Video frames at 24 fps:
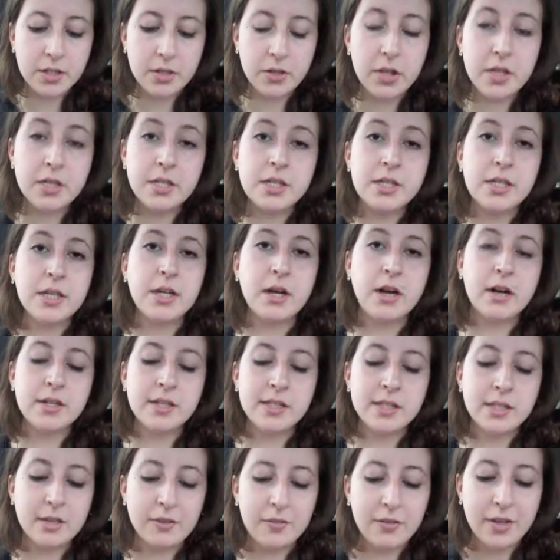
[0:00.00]
So this is a yard
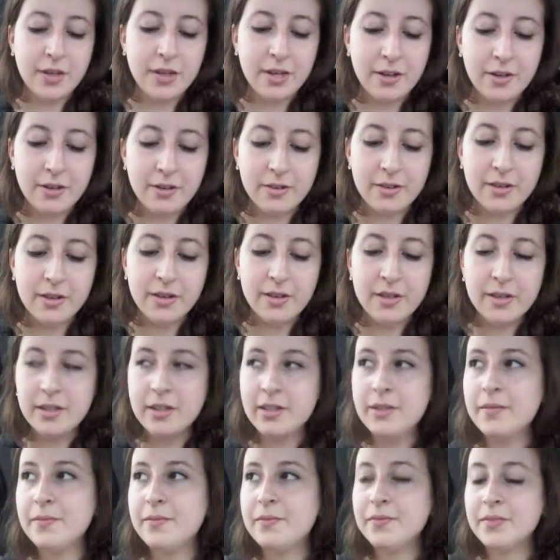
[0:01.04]
sale video,
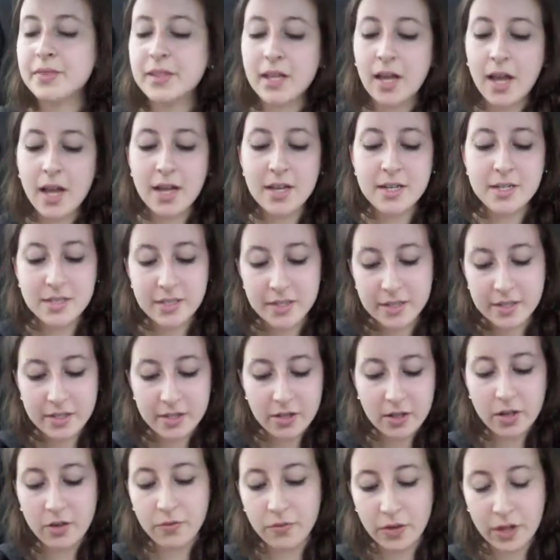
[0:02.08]
and
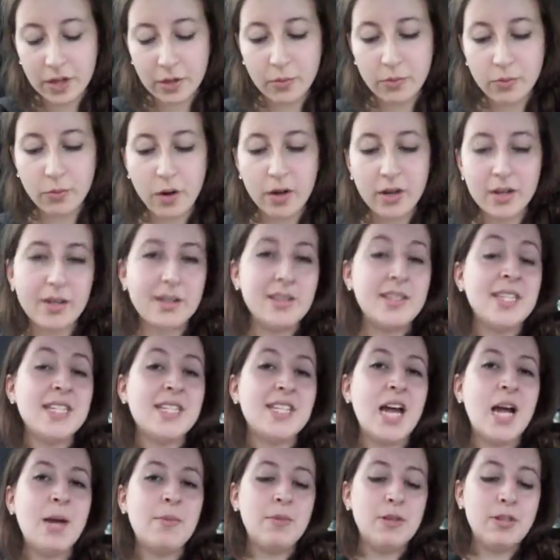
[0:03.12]
sort of like one
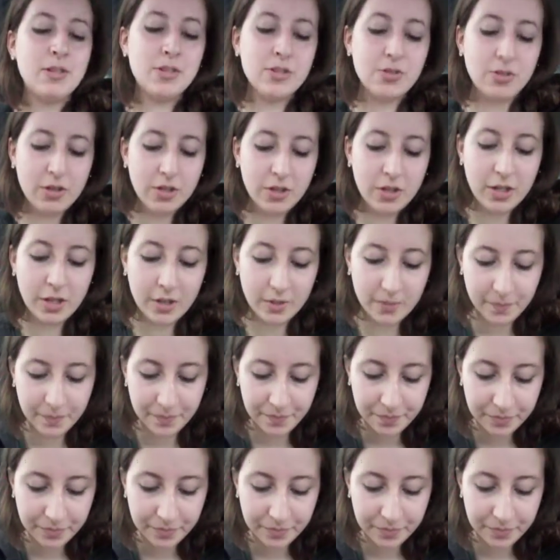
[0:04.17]
consignment store thing.